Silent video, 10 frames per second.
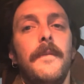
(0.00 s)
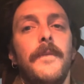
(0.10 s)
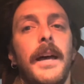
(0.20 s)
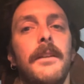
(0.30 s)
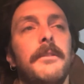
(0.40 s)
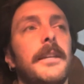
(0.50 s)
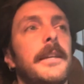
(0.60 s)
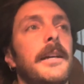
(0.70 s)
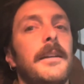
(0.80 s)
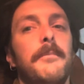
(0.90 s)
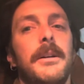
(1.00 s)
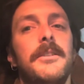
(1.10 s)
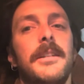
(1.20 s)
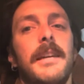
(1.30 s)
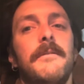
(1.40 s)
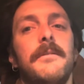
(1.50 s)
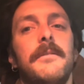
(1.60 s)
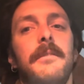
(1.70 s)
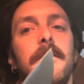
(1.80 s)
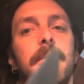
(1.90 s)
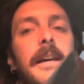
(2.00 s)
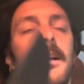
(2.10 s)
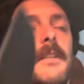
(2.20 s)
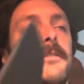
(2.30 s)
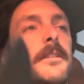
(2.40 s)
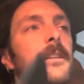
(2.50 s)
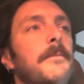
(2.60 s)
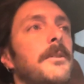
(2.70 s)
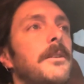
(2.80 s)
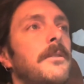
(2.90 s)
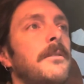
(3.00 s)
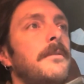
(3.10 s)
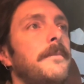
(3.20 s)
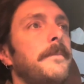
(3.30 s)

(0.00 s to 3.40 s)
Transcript: I don't really carry budget knives that often anymore at all.